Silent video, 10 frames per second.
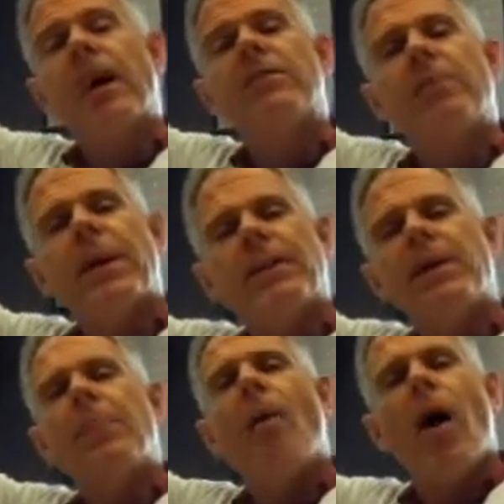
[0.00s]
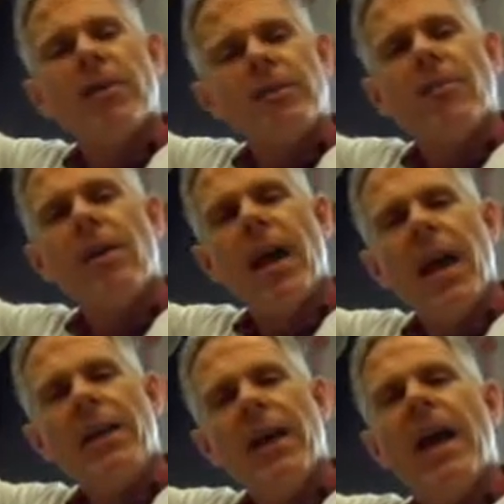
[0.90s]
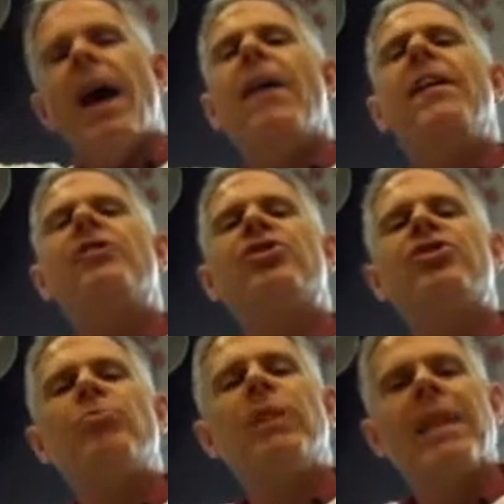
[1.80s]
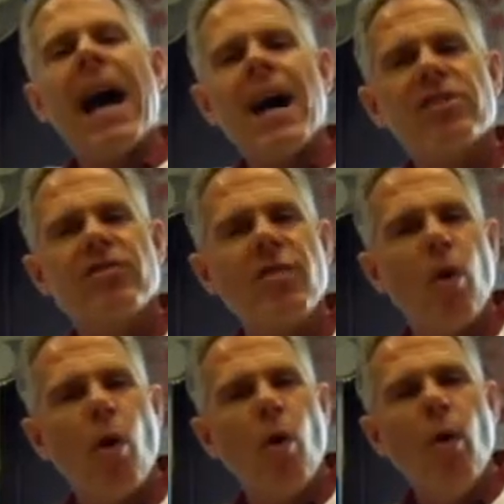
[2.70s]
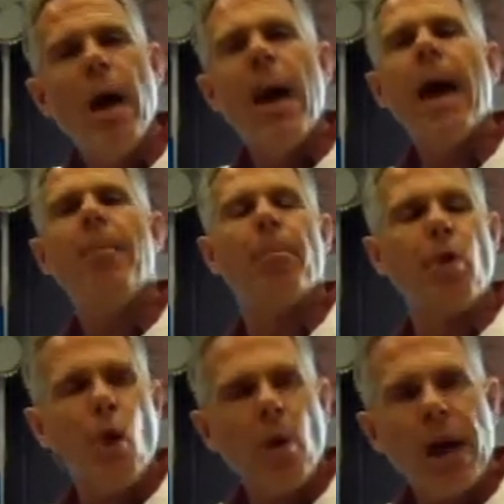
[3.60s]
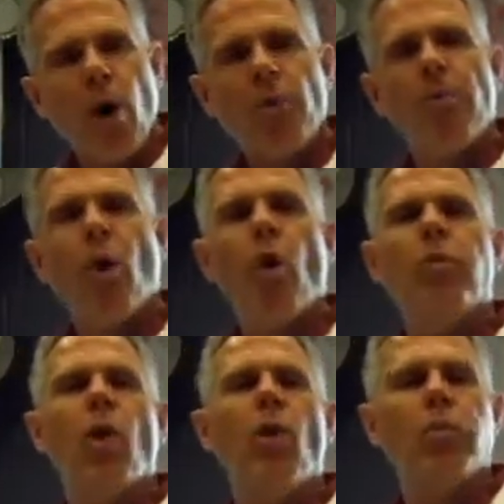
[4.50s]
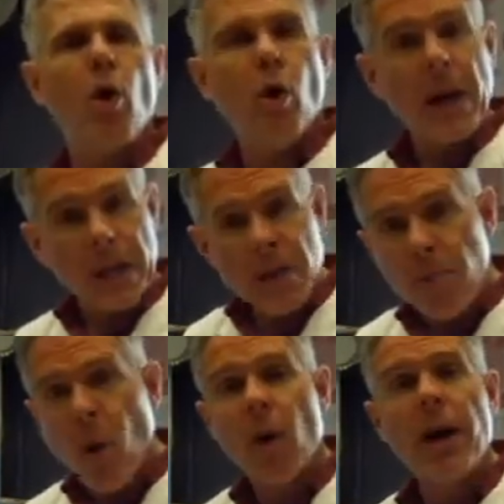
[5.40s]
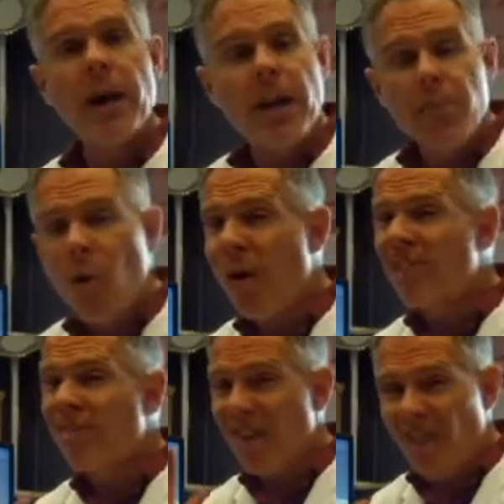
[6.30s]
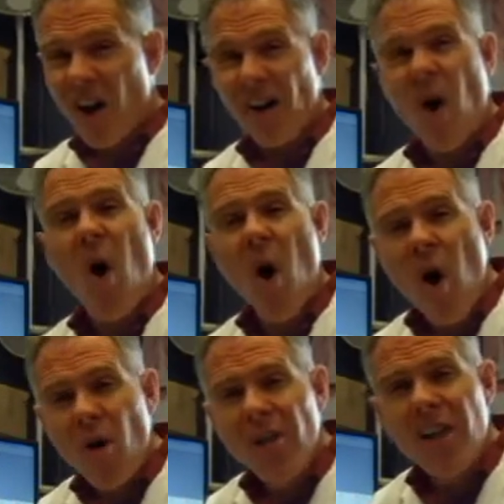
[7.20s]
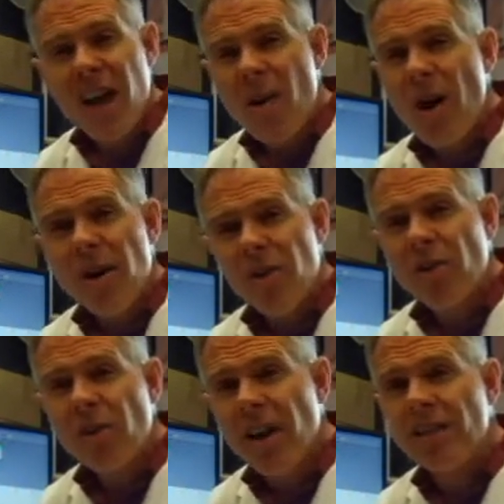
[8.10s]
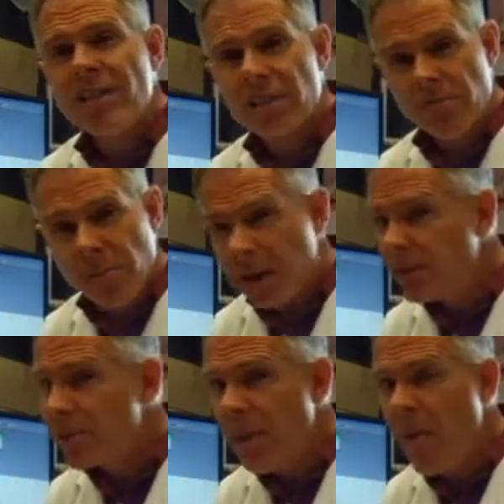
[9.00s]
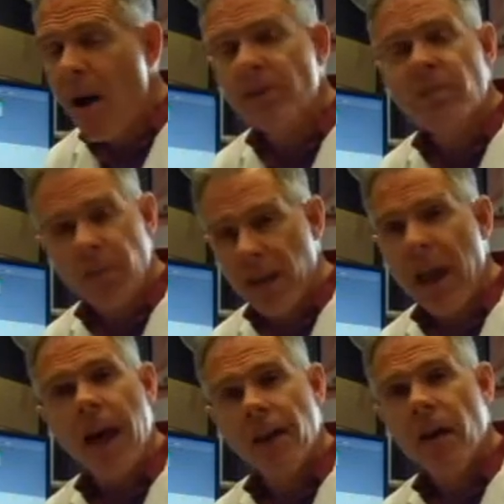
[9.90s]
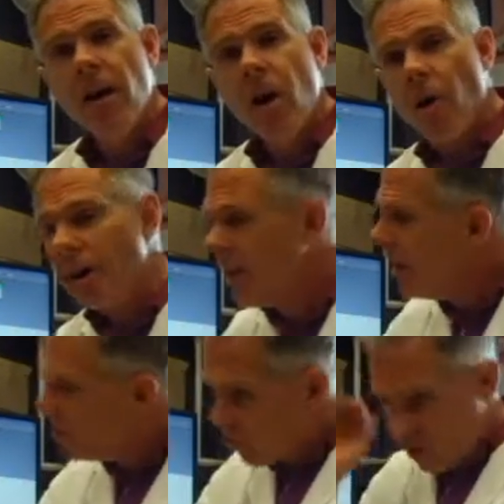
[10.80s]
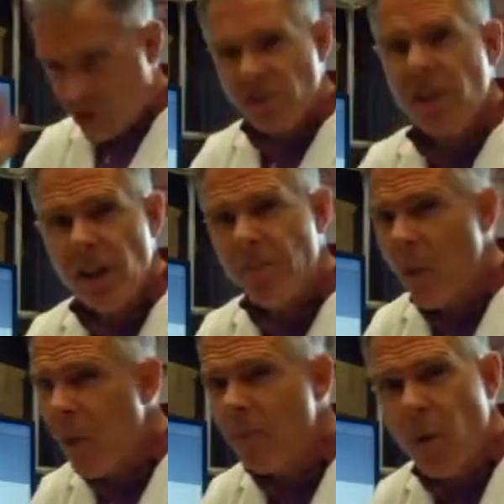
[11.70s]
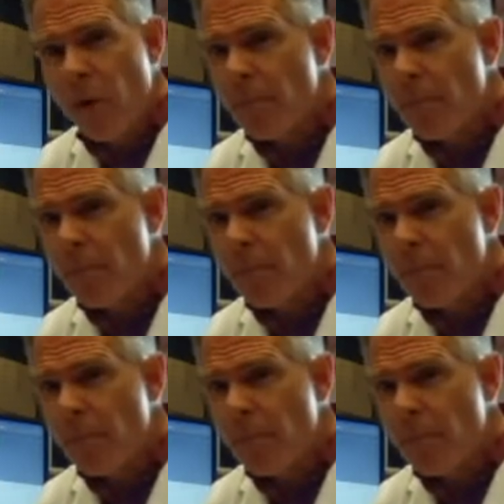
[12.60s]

as big as they possibly can, and then just to relax, flow, and blow it out, blow, and keep blowing until they've got all the air out of their lungs as much as they possibly can. All right? So just keep blowing